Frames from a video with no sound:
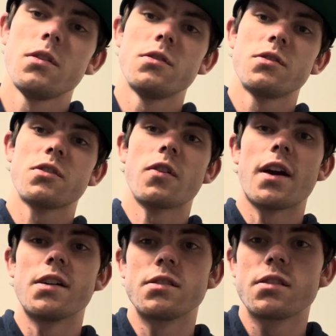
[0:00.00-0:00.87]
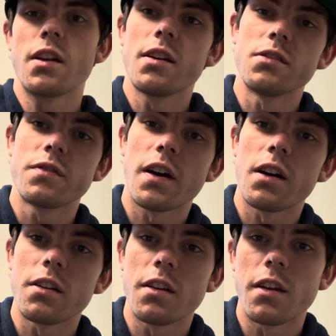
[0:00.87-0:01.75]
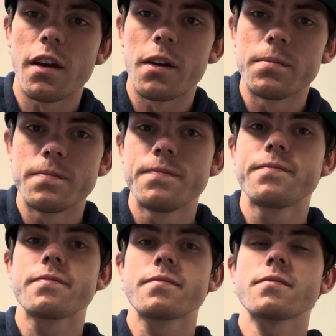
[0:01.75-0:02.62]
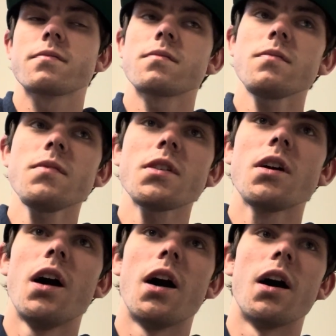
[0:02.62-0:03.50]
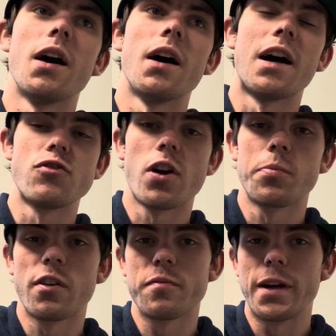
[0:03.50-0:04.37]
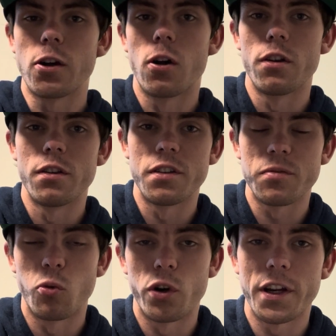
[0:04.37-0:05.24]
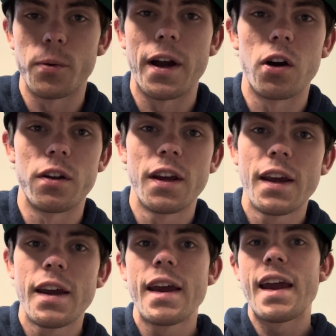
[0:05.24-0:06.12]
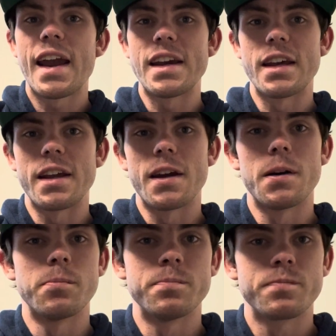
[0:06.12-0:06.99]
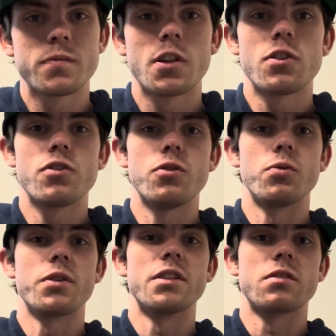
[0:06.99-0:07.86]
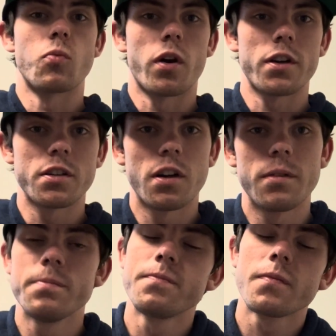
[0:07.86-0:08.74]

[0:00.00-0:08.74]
So guys, today's finally the day. I dropped off my car this morning around 8 a.m. to get some work done.